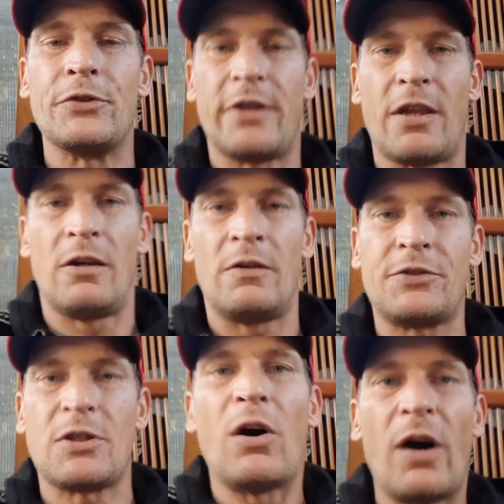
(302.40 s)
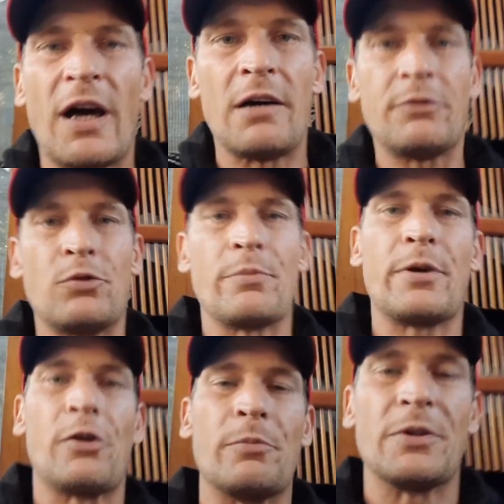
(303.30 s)
ute to get lost, so I have to
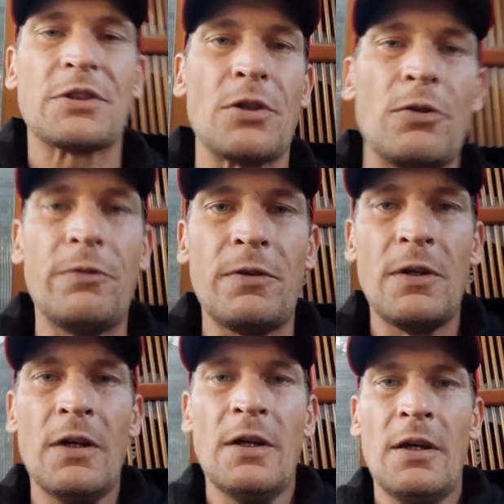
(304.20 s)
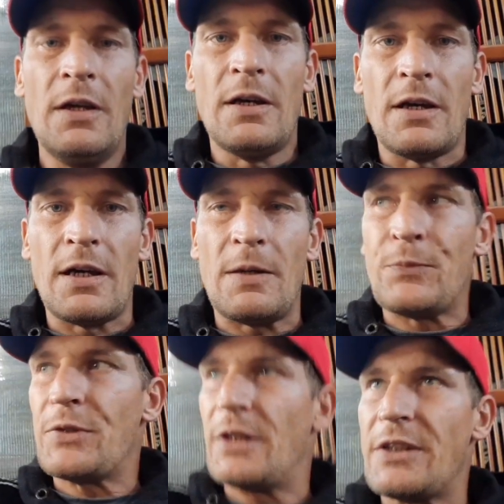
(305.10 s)
repair it myself.
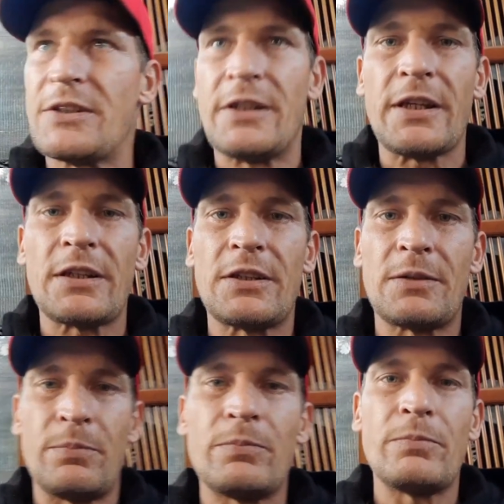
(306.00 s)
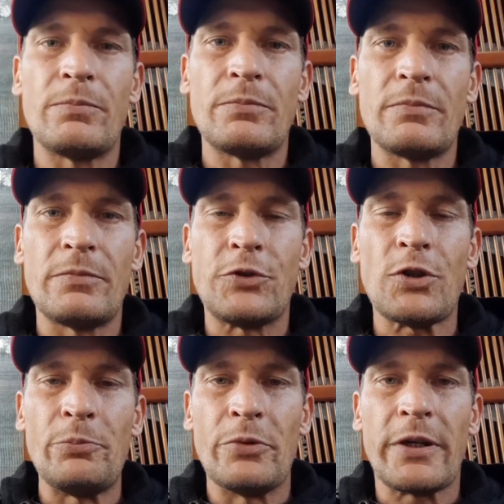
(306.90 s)
So that's the next
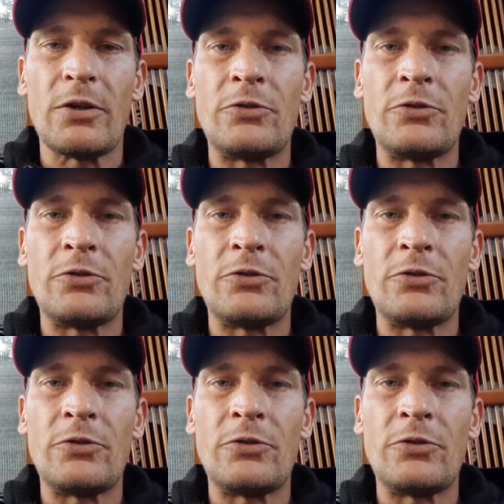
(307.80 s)
job we'll get